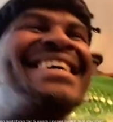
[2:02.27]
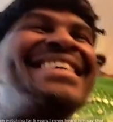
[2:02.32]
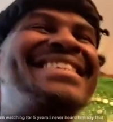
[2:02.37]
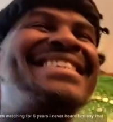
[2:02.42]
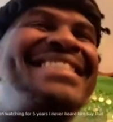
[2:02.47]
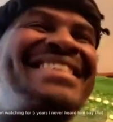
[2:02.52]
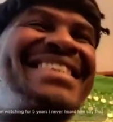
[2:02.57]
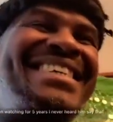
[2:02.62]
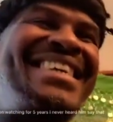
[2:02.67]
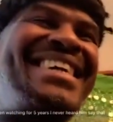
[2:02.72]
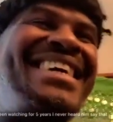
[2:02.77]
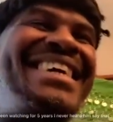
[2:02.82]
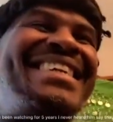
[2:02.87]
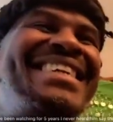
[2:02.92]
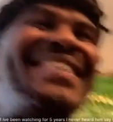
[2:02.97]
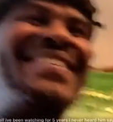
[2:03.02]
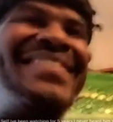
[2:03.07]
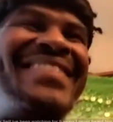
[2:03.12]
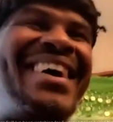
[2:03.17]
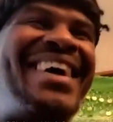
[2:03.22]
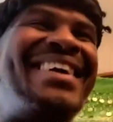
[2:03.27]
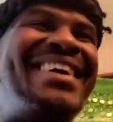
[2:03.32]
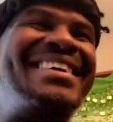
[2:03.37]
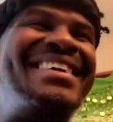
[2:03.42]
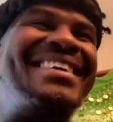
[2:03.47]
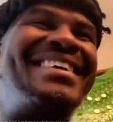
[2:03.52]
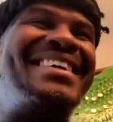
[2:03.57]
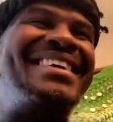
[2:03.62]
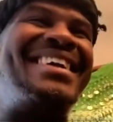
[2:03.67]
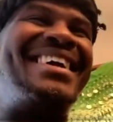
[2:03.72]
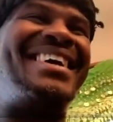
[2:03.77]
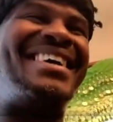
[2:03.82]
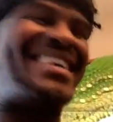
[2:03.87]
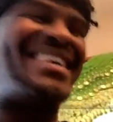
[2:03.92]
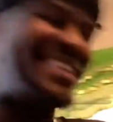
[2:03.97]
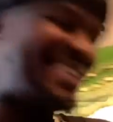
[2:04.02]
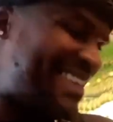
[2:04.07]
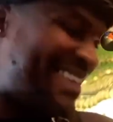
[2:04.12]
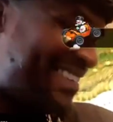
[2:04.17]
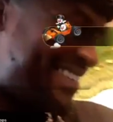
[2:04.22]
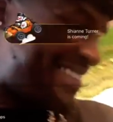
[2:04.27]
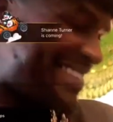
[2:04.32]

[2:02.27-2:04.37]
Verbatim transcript: She hit it right in the nugget, didn't